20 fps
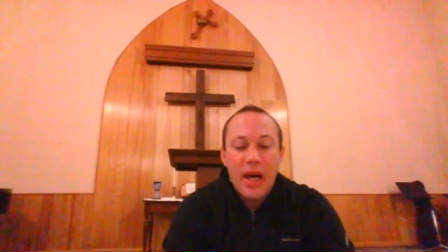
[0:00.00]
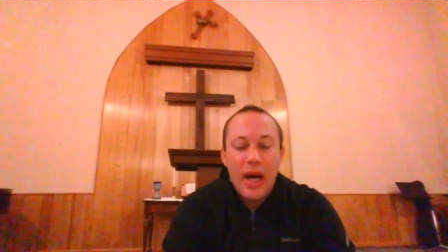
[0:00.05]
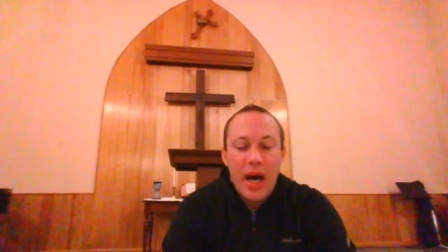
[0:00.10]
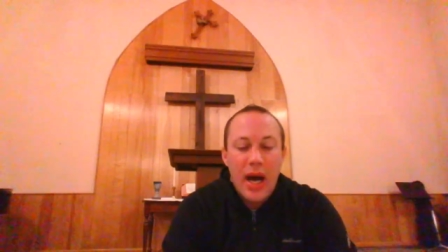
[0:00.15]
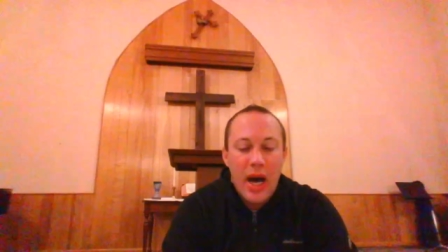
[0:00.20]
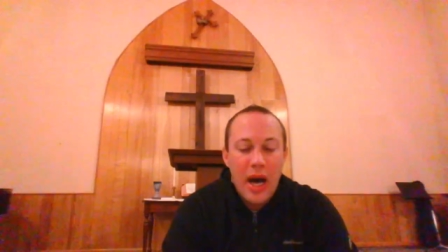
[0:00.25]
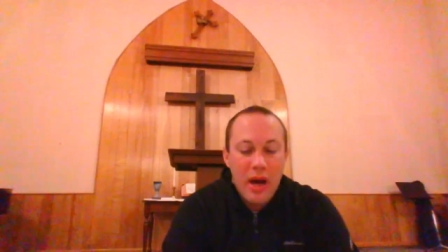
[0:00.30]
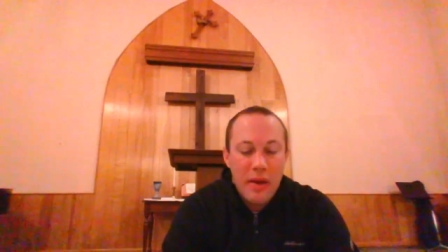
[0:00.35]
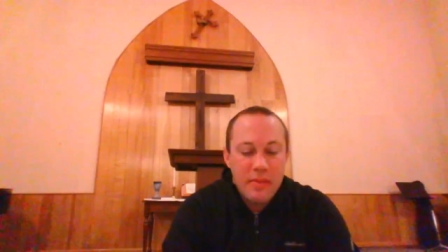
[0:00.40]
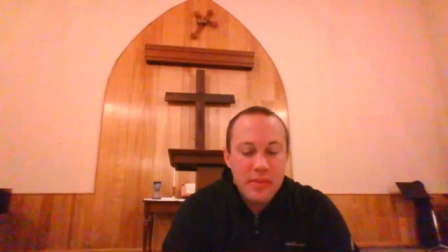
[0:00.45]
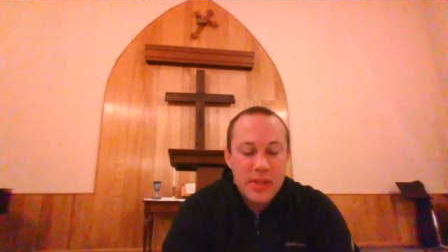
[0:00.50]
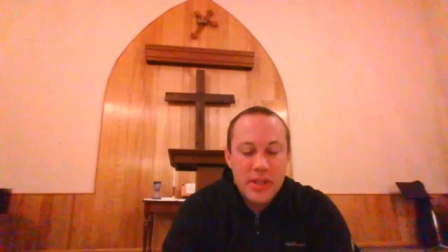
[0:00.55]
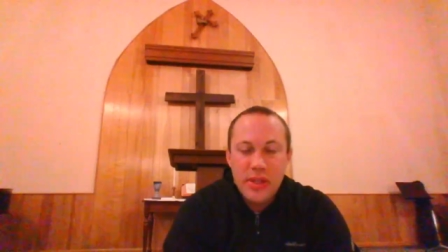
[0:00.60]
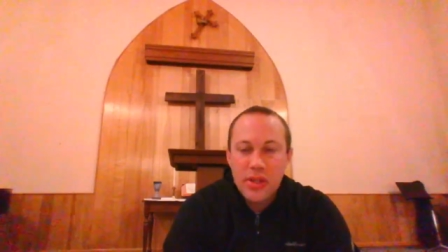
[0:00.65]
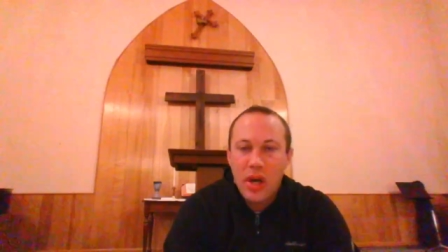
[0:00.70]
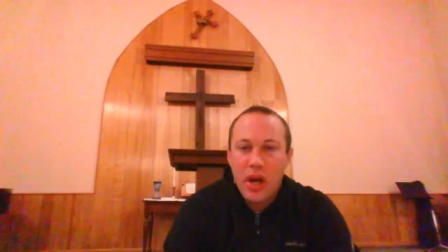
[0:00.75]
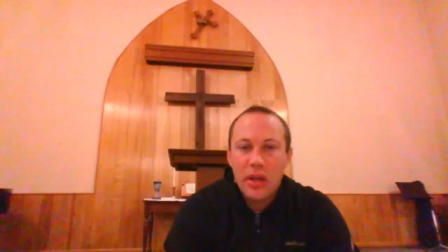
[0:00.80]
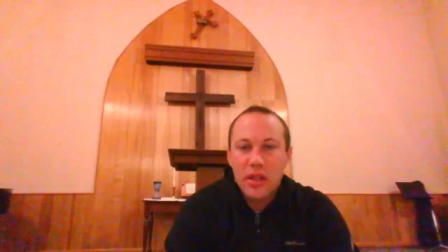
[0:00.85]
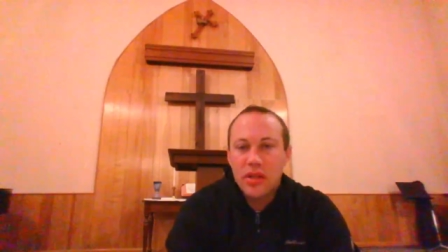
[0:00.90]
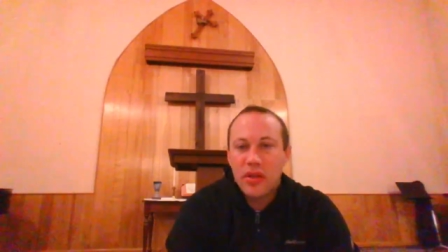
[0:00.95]
Um,
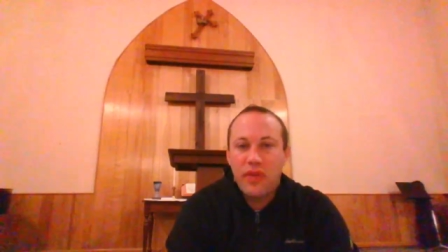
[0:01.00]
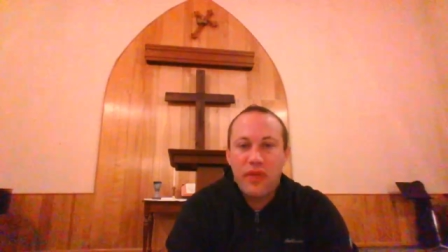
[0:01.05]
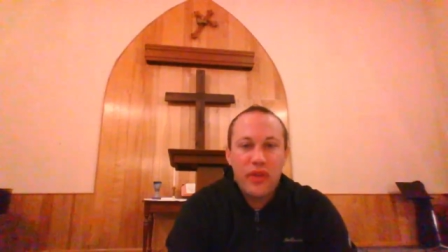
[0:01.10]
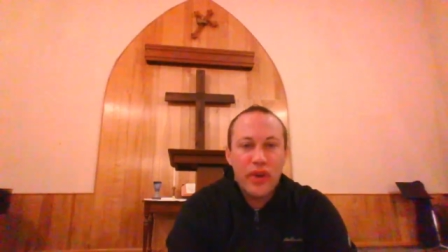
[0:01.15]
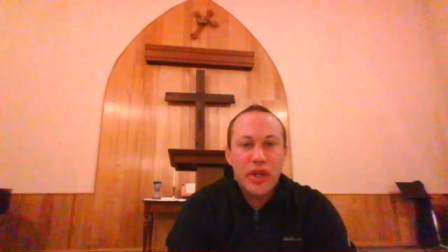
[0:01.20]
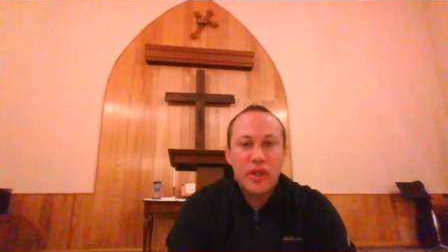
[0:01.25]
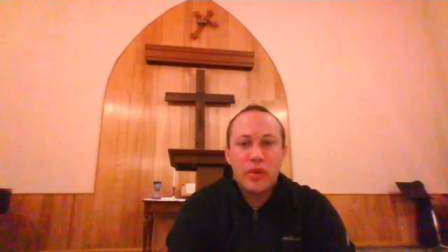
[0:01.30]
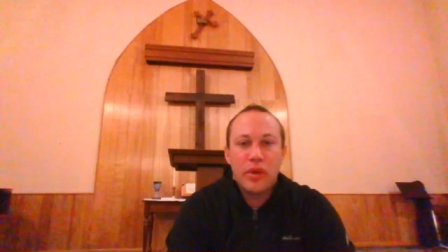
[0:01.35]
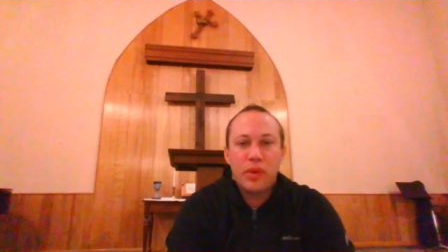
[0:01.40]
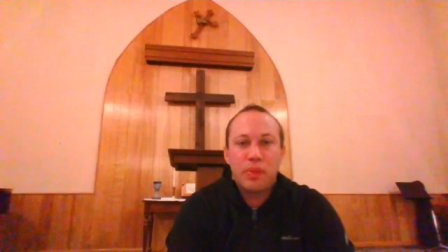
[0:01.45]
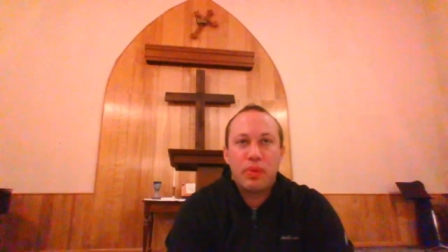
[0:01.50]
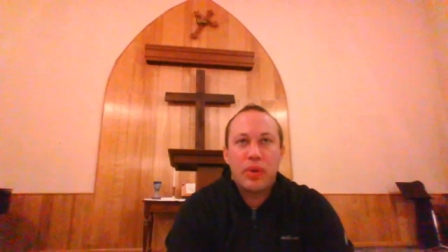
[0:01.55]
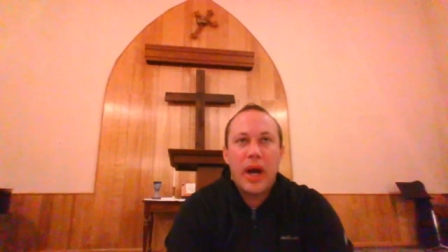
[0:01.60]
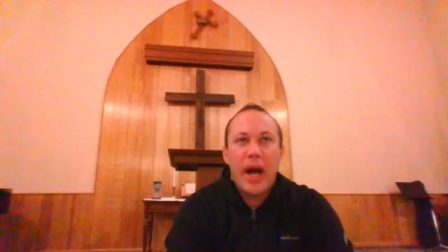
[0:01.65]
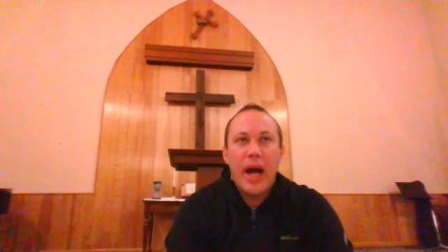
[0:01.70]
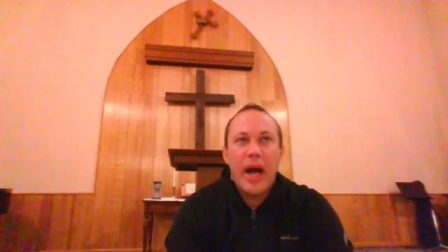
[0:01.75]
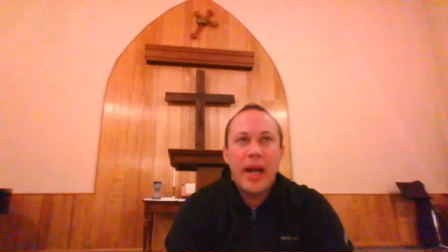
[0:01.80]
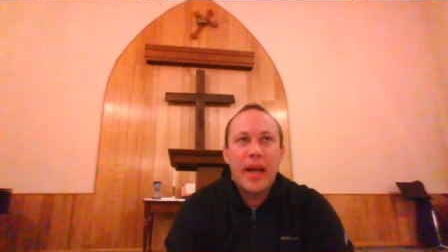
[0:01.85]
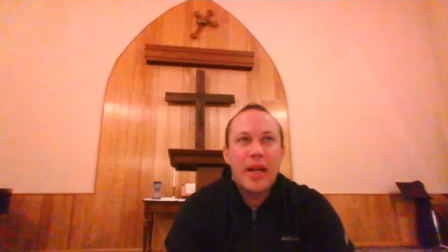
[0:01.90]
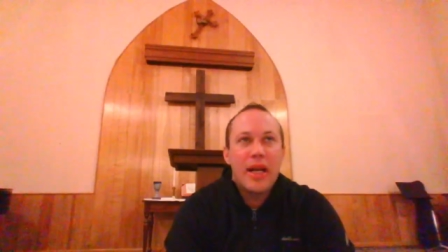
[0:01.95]
Saul's filled with
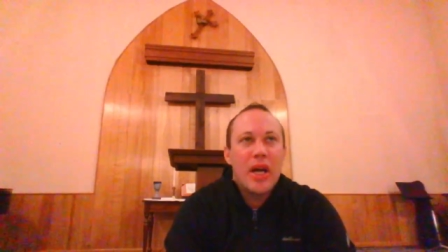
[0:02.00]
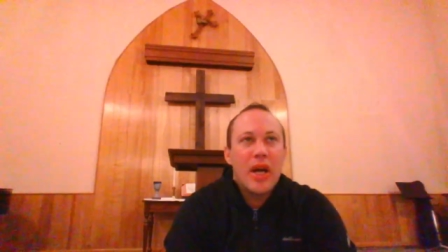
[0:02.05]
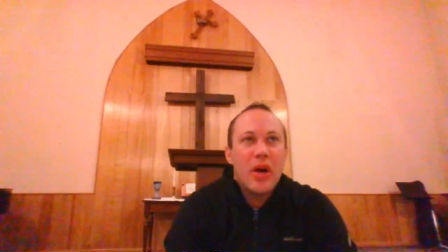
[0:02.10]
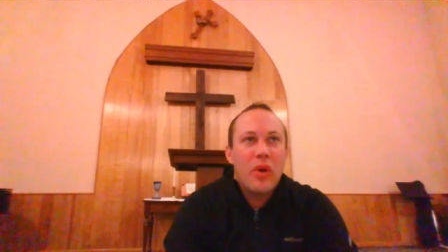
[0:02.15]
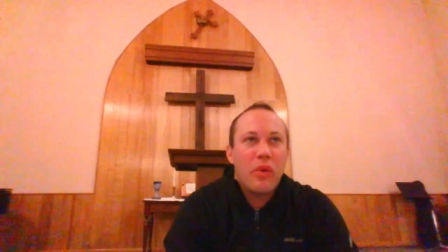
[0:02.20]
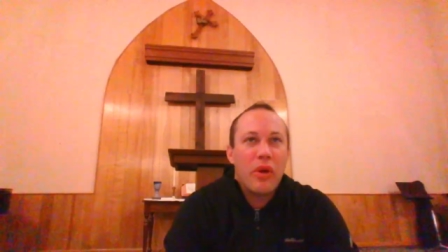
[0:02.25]
pride,